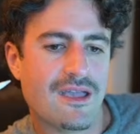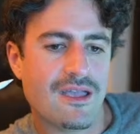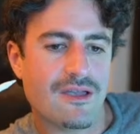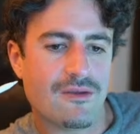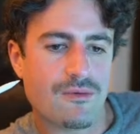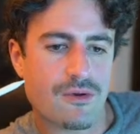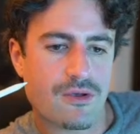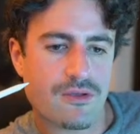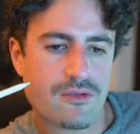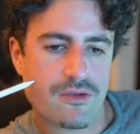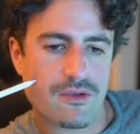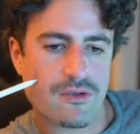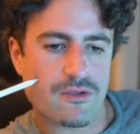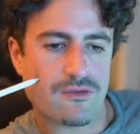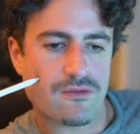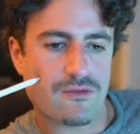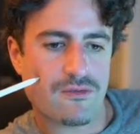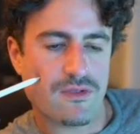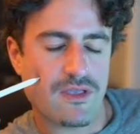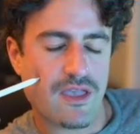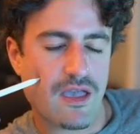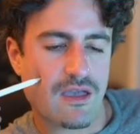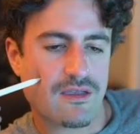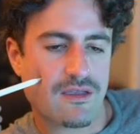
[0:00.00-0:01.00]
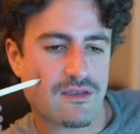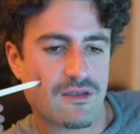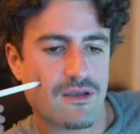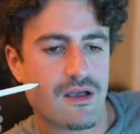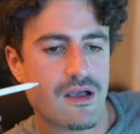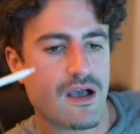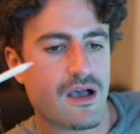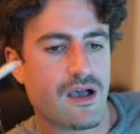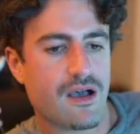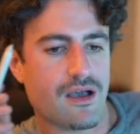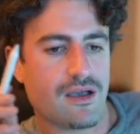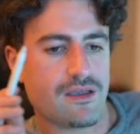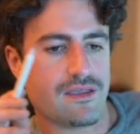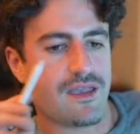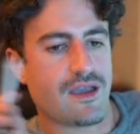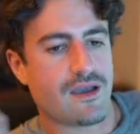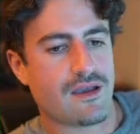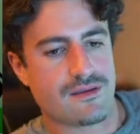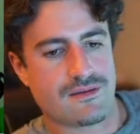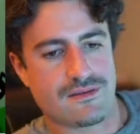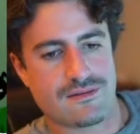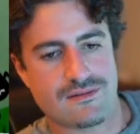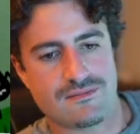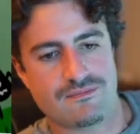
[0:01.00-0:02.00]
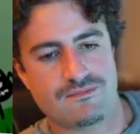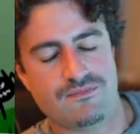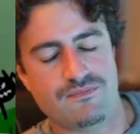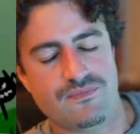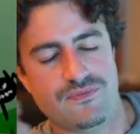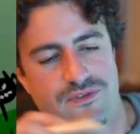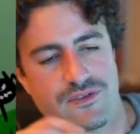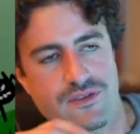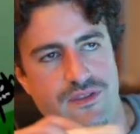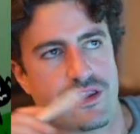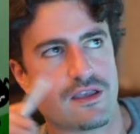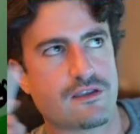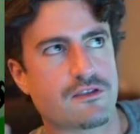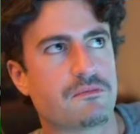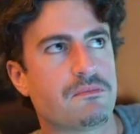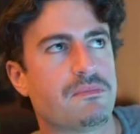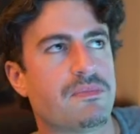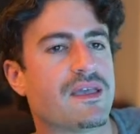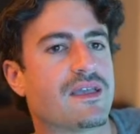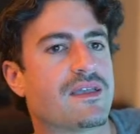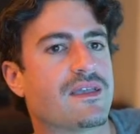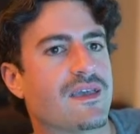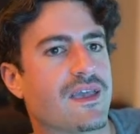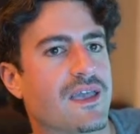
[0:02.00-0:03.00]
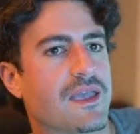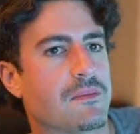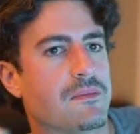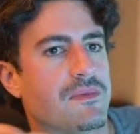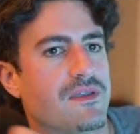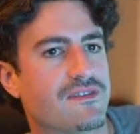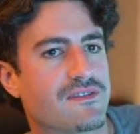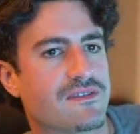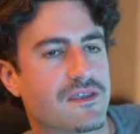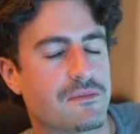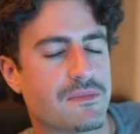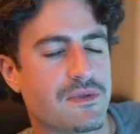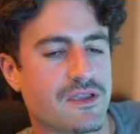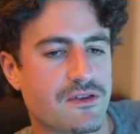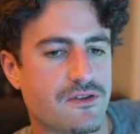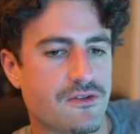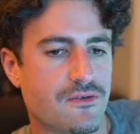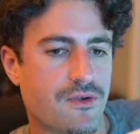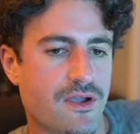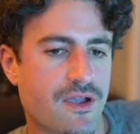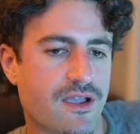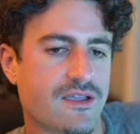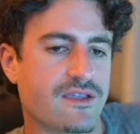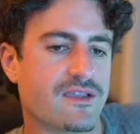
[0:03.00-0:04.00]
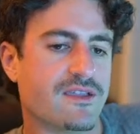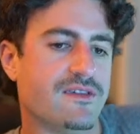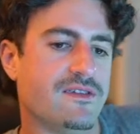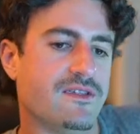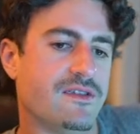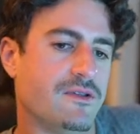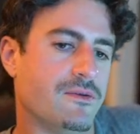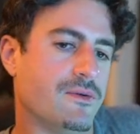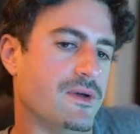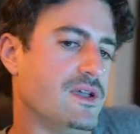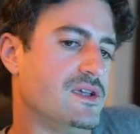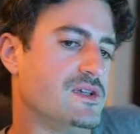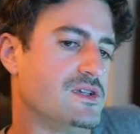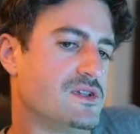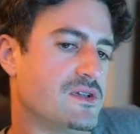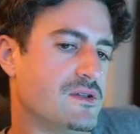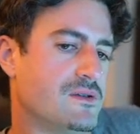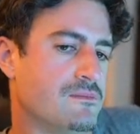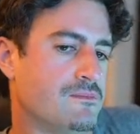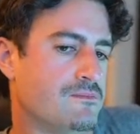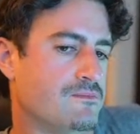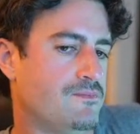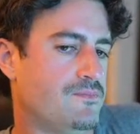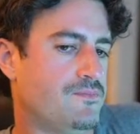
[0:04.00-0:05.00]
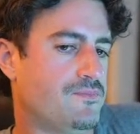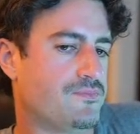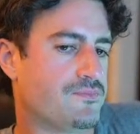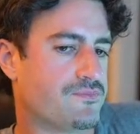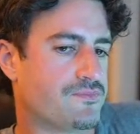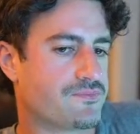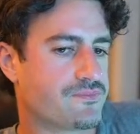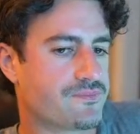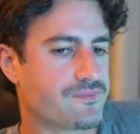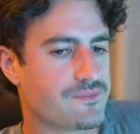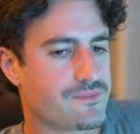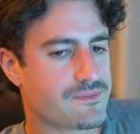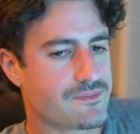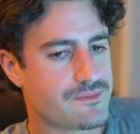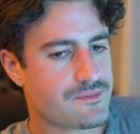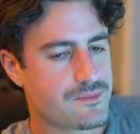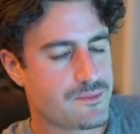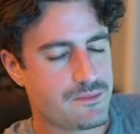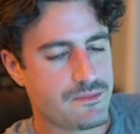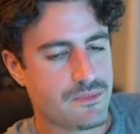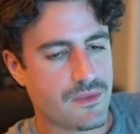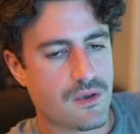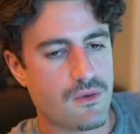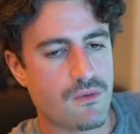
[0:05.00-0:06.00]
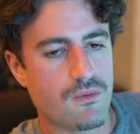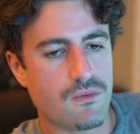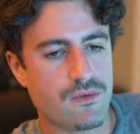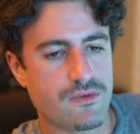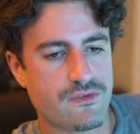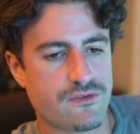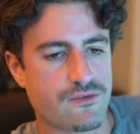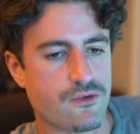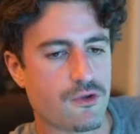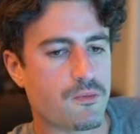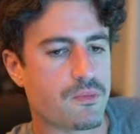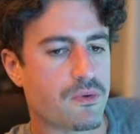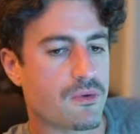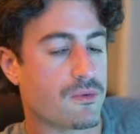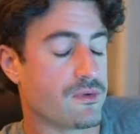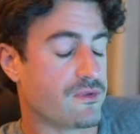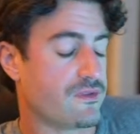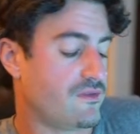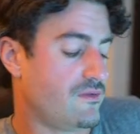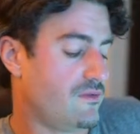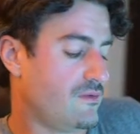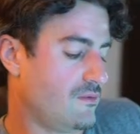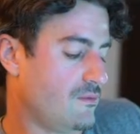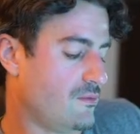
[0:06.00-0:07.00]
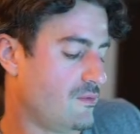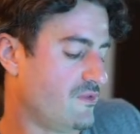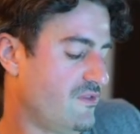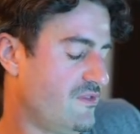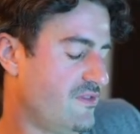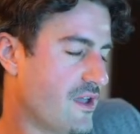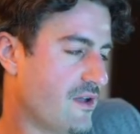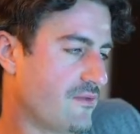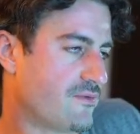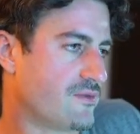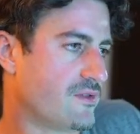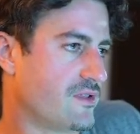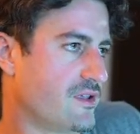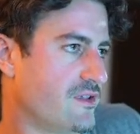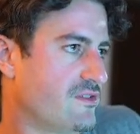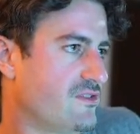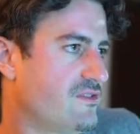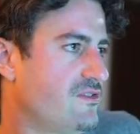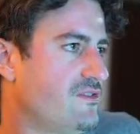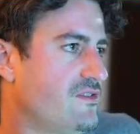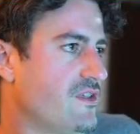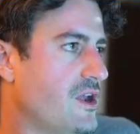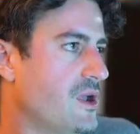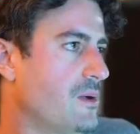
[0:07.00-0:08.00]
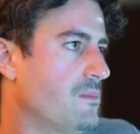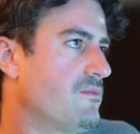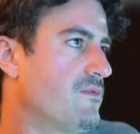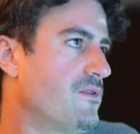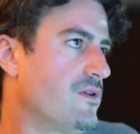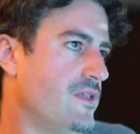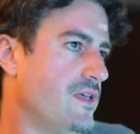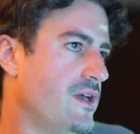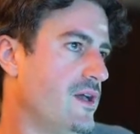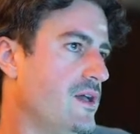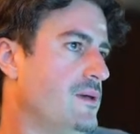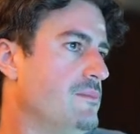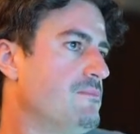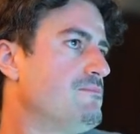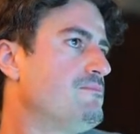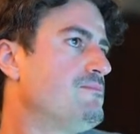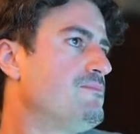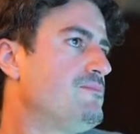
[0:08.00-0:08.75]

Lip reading: Well, yeah. So the next big game is going to be a direct continuation. Super was definitely a setup for that.